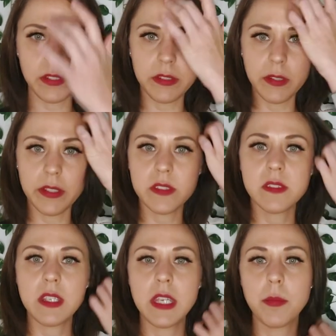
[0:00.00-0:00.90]
until they
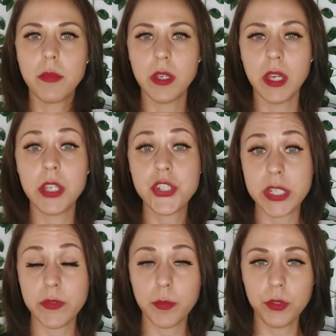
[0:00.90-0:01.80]
seem
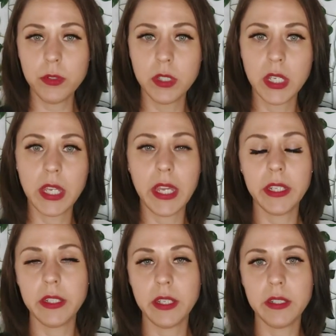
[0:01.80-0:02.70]
achievable,
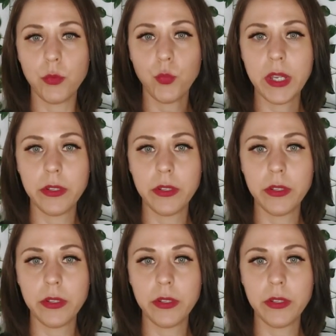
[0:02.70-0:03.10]
and